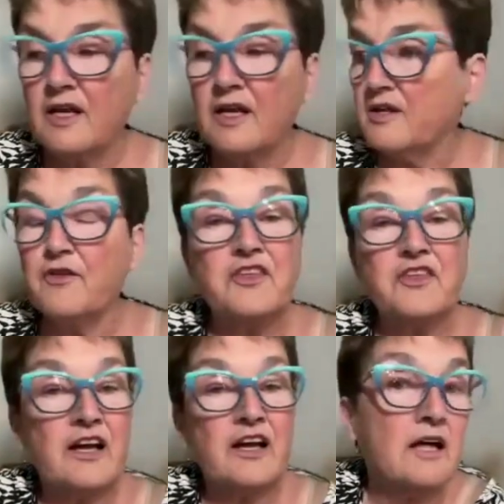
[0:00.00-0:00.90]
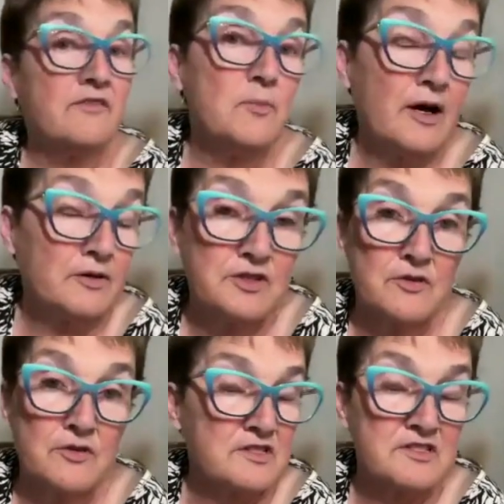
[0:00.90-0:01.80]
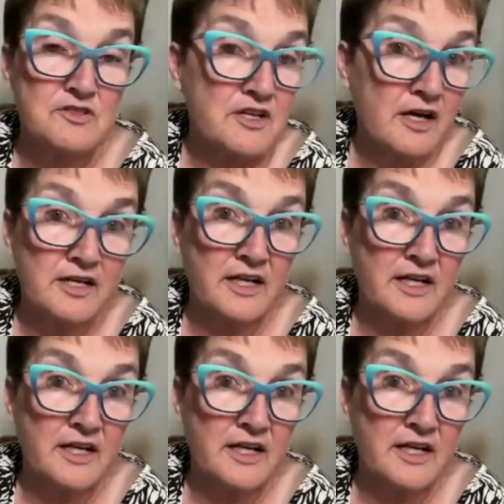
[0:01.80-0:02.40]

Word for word: Another thing I love about those is you're not going to